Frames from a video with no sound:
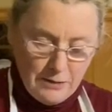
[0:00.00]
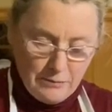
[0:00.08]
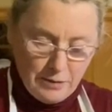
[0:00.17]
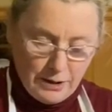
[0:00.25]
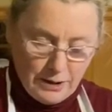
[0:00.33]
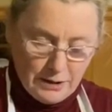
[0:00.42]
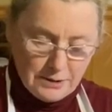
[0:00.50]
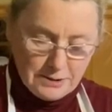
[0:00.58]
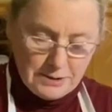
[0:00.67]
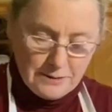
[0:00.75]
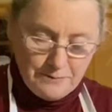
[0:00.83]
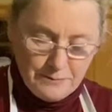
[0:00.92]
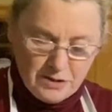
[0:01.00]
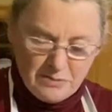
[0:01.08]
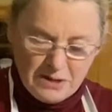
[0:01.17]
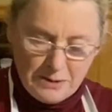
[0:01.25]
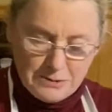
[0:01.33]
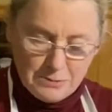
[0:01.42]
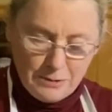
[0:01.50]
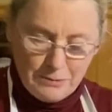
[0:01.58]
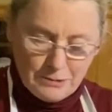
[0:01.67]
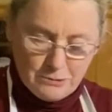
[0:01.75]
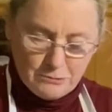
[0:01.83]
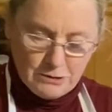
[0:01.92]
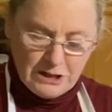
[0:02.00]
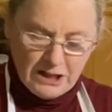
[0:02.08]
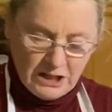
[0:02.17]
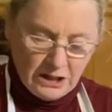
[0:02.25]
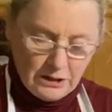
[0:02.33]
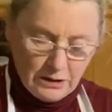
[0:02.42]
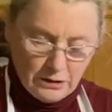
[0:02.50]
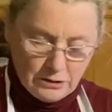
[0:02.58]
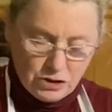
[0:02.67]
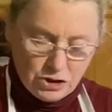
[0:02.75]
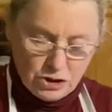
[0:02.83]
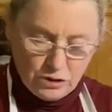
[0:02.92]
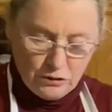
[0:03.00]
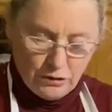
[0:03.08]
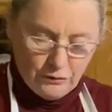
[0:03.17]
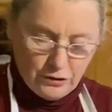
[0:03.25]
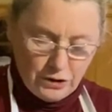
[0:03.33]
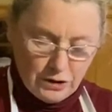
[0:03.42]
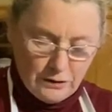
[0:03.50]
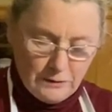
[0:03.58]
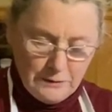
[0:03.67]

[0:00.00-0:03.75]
because sometimes people don't like a chunk of onion,